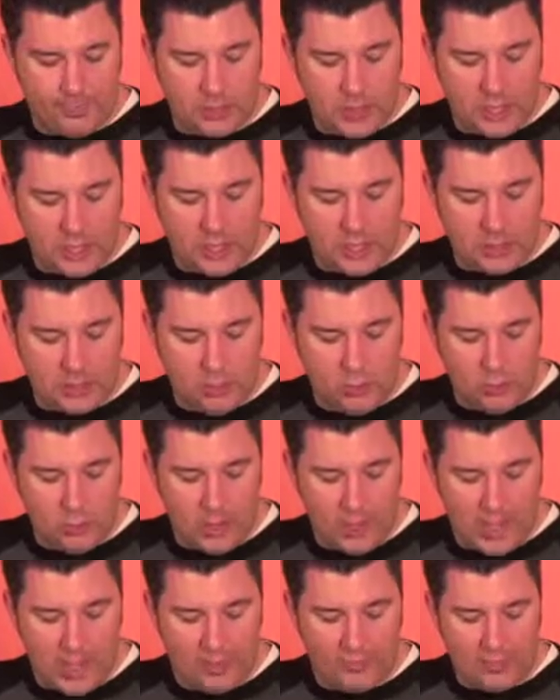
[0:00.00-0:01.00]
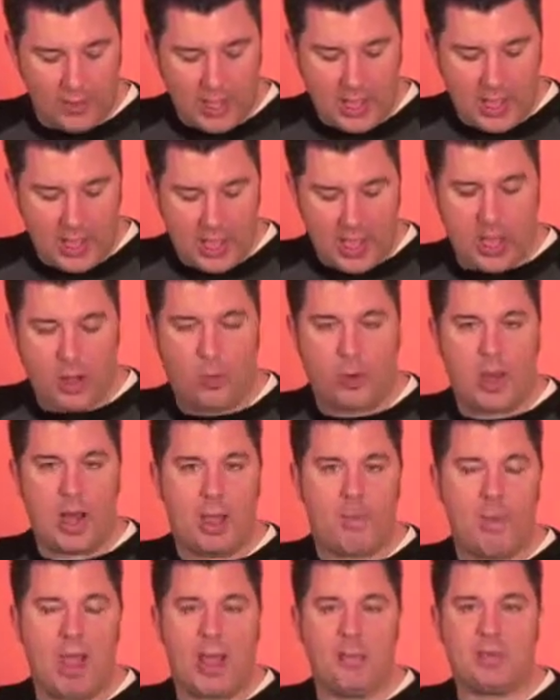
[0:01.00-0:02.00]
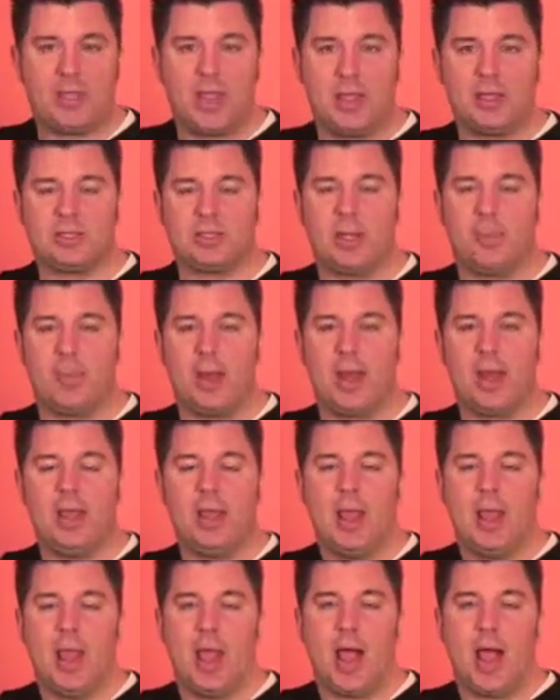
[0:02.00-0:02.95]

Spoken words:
in new life. When I baptize somebody,